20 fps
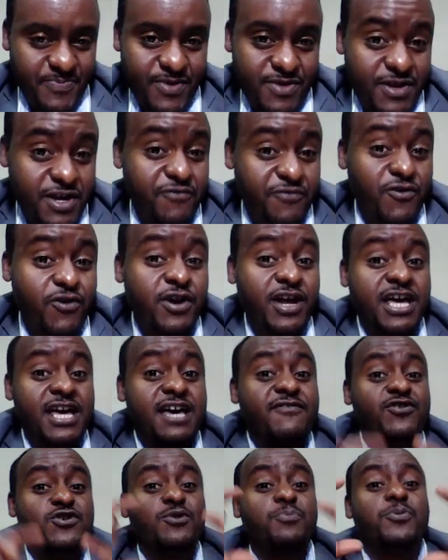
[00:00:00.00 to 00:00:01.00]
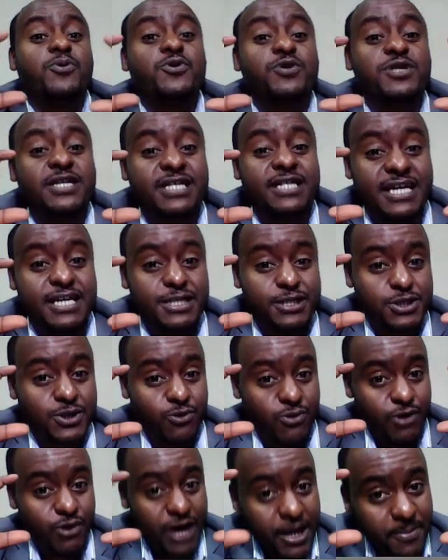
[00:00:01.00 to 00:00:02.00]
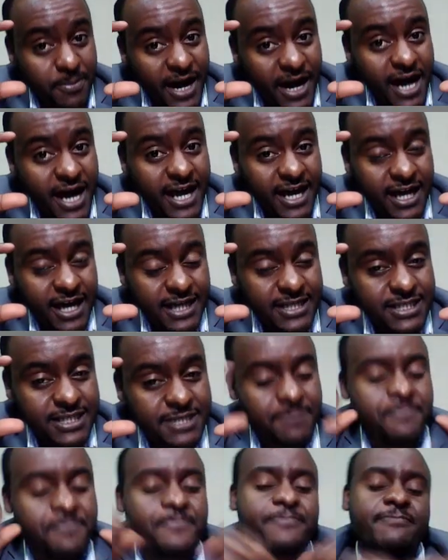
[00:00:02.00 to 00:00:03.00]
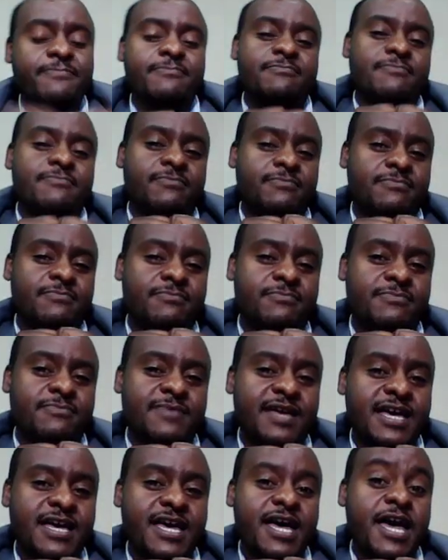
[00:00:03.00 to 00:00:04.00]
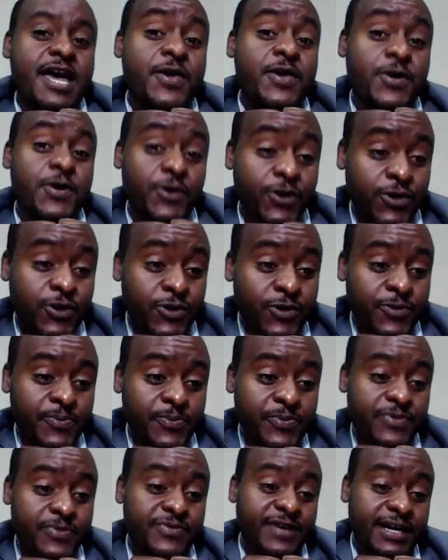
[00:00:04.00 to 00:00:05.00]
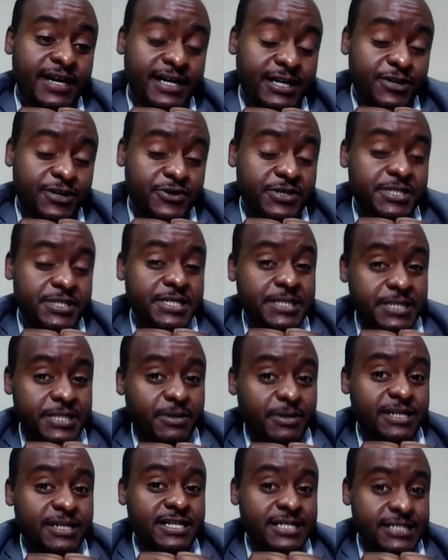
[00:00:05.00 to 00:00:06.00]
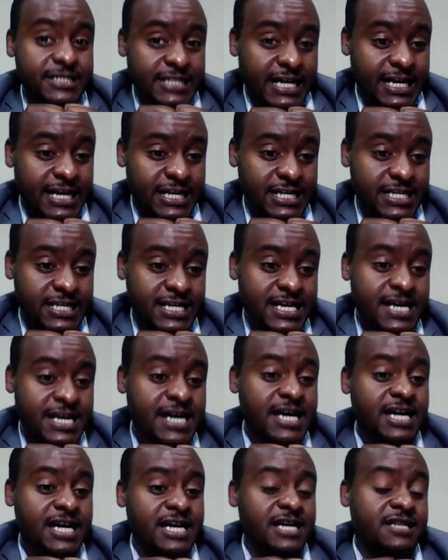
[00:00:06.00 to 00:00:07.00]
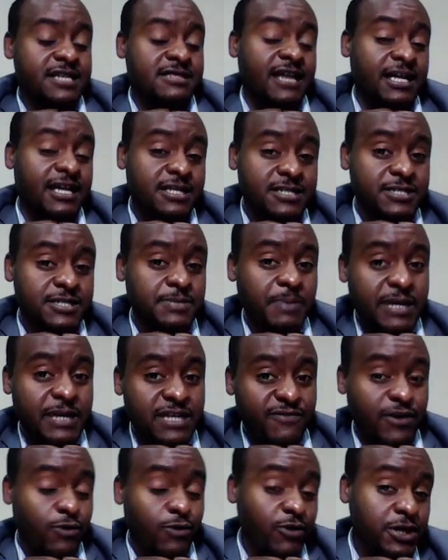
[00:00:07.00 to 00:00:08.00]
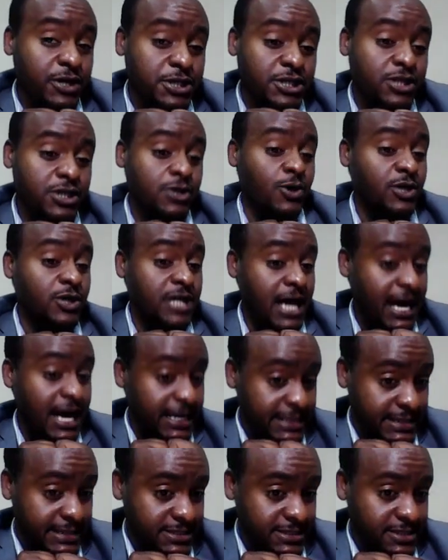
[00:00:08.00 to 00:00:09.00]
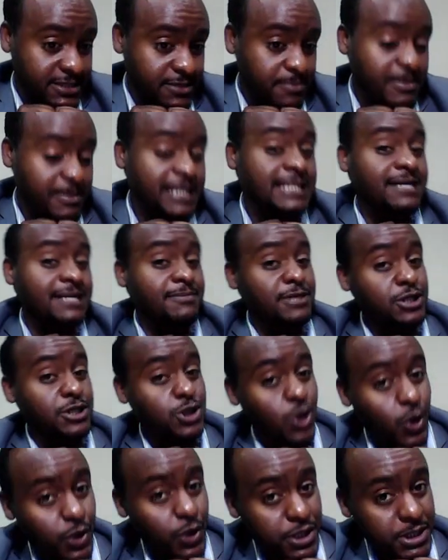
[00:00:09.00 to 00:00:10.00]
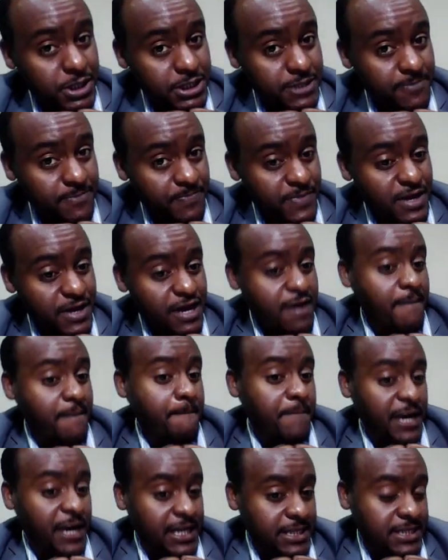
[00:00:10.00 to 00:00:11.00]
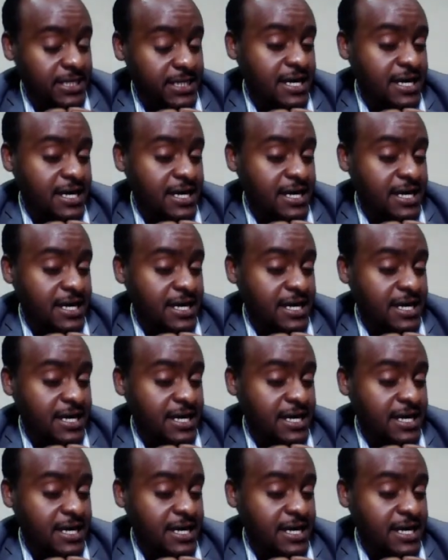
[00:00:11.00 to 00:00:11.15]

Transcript: Therefore, if you put it in a square bracket, the system understand that specific question not as multiple choice, but